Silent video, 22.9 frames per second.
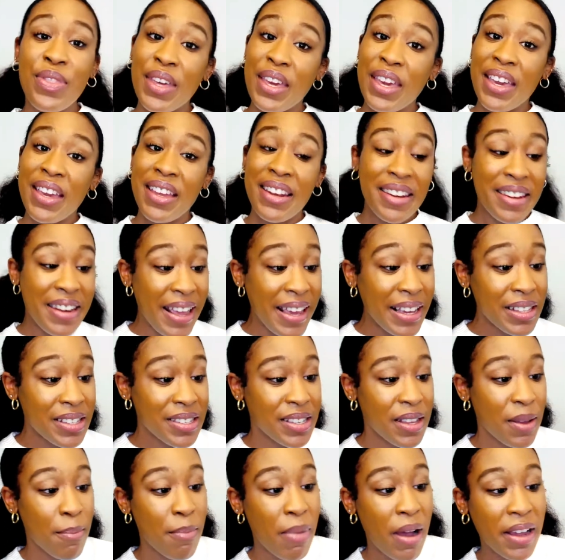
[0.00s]
the
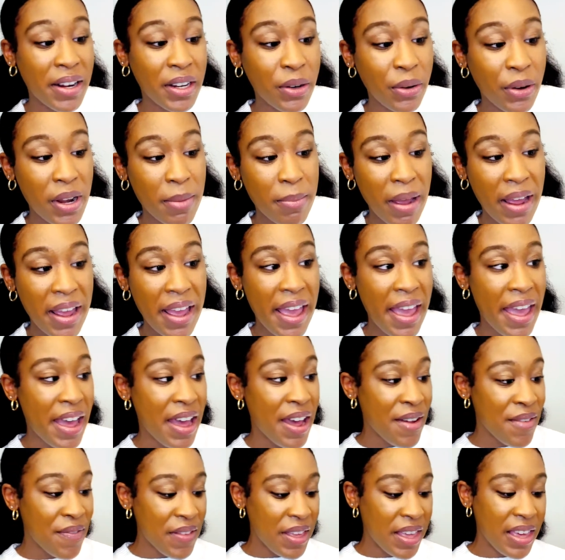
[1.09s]
next body cream I
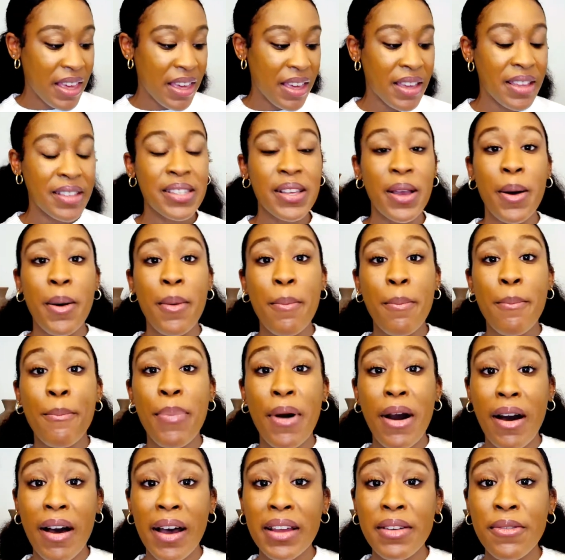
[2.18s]
have is
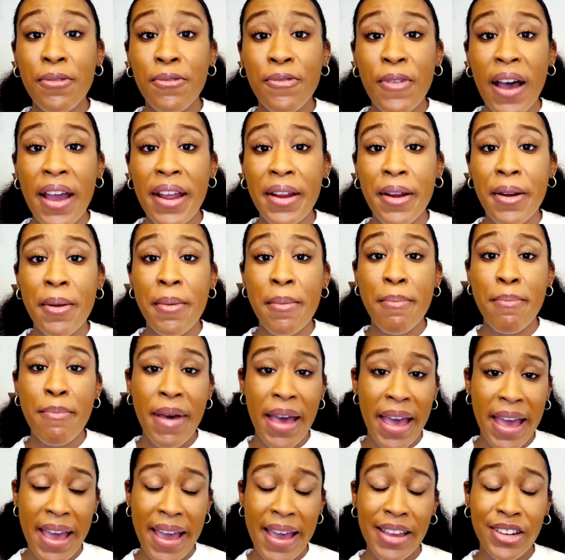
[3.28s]
Bonfire
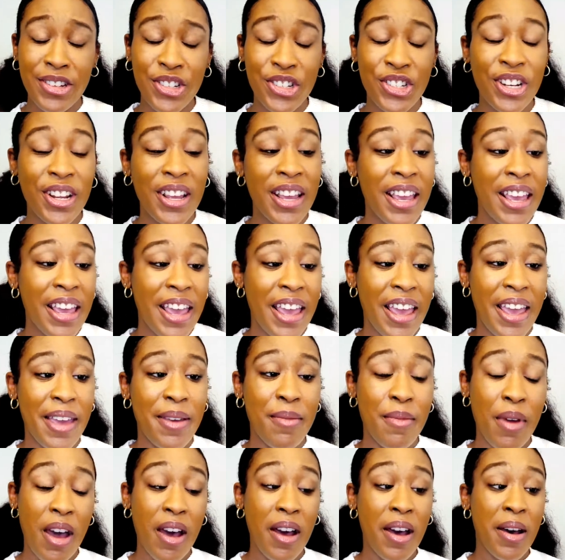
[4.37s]
Bash
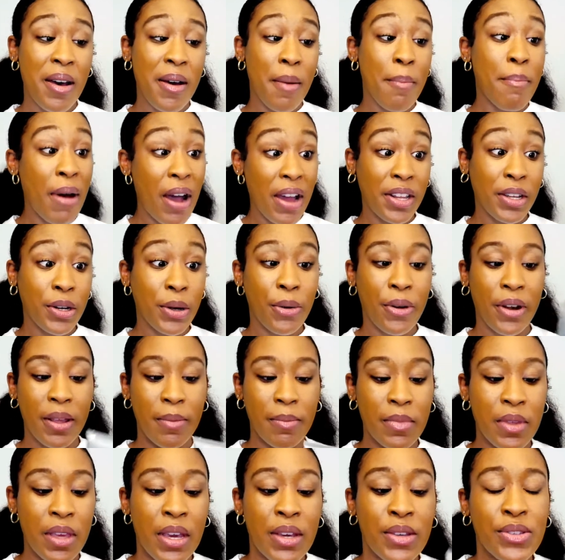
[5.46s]
and body cream.